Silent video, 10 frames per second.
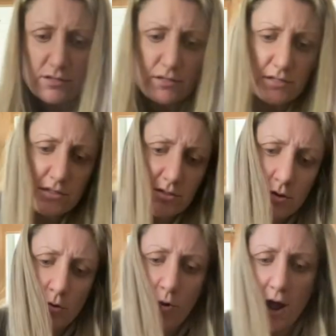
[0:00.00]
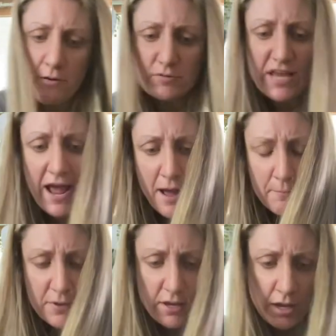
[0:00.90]
So I was
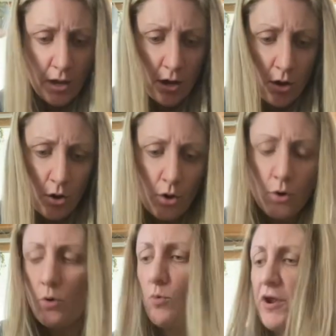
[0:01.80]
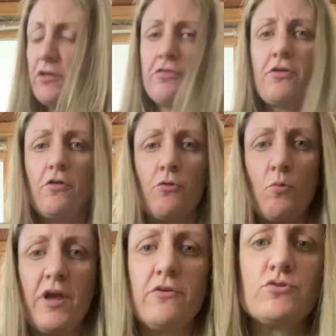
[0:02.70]
happy with the
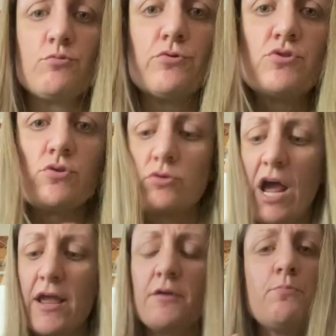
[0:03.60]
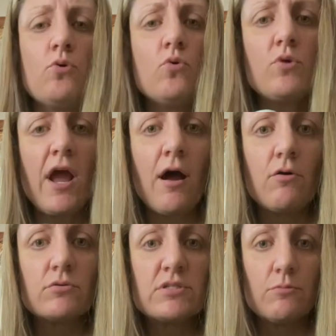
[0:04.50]
way those roots looked. I had pulled
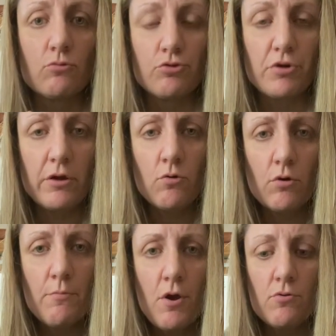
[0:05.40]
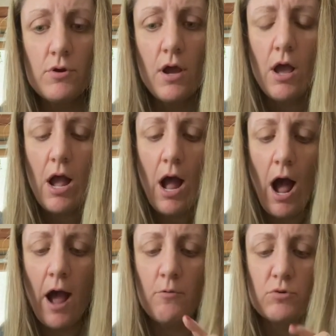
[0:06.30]
out some rooting hormone.
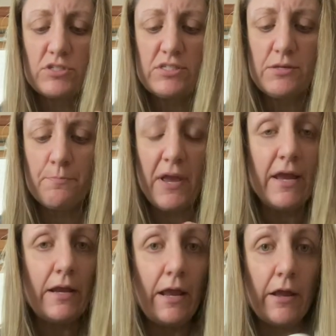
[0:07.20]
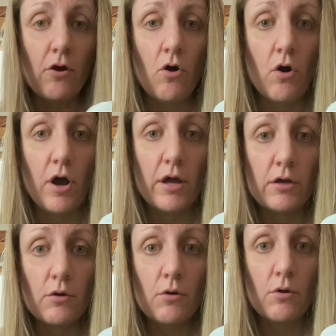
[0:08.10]
I was debating
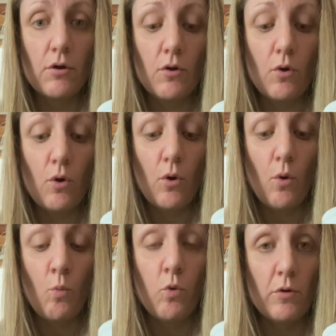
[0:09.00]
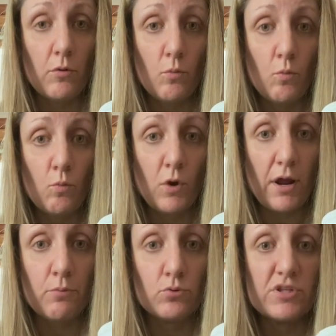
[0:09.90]
on what when
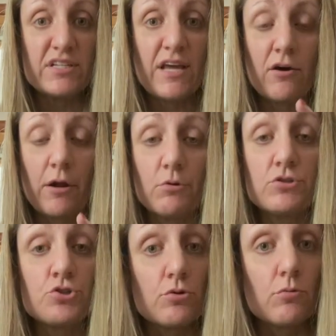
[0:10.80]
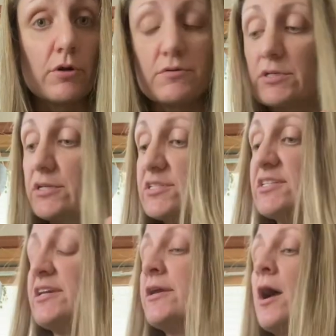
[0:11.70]
I pulled these out, I wasn't sure what I was going to
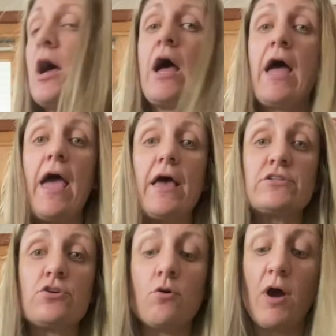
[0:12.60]
see. So